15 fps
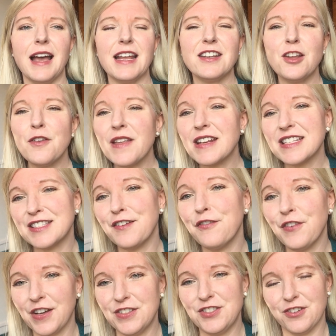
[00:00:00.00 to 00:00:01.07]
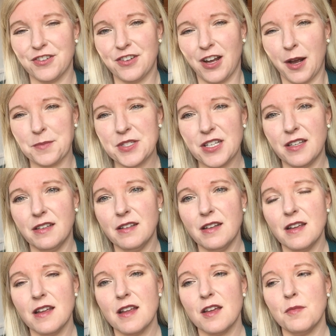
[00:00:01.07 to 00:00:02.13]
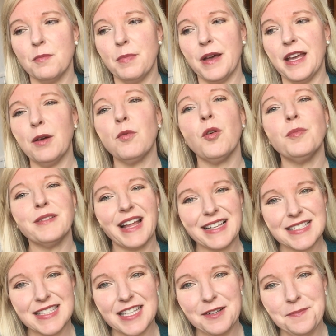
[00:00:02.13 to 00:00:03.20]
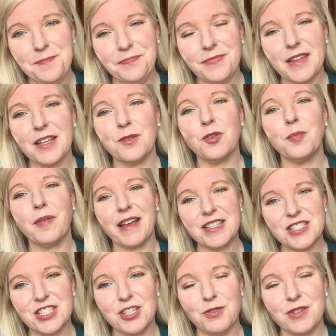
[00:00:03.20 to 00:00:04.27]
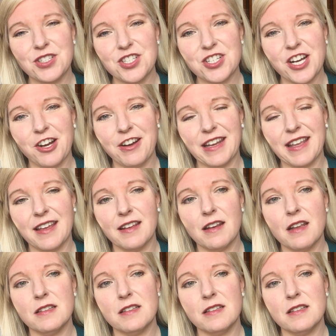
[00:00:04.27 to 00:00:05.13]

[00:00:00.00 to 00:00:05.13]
I know that doesn't fund your adoption, but it will bless them and it will bless you in sharing it.